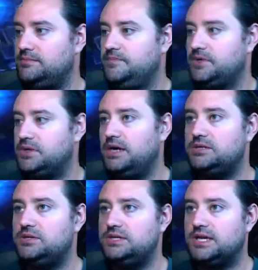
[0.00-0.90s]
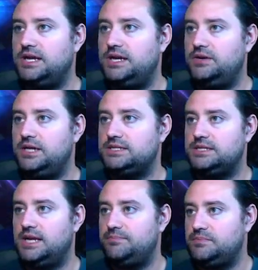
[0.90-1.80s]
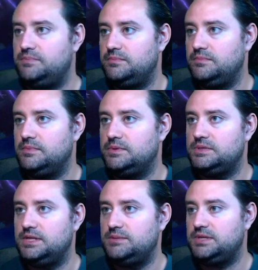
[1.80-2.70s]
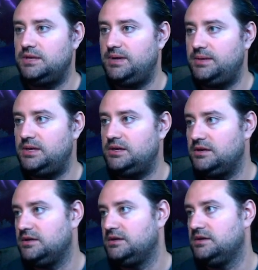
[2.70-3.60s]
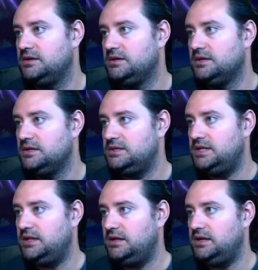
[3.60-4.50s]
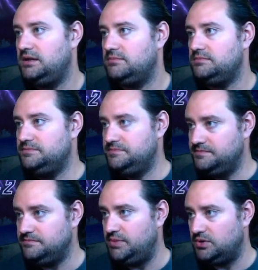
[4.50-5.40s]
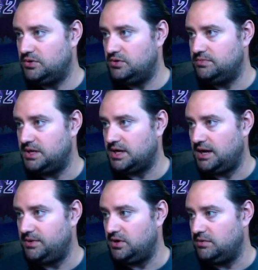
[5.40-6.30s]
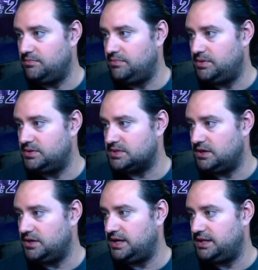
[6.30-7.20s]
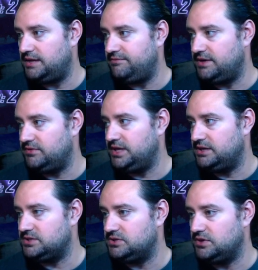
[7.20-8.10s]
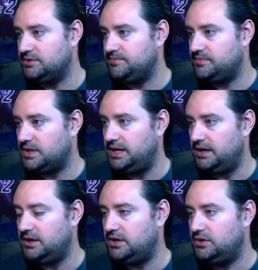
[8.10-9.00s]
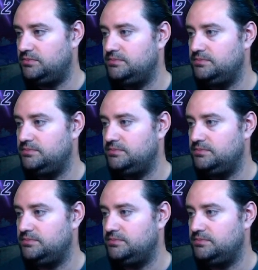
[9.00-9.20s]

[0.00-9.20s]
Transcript: All right, so let's get into it. Let's Snap City, baby. Daily Bugle. Get a copy of your opponent's card in hand. They have Devil Dinosaur. Can't go.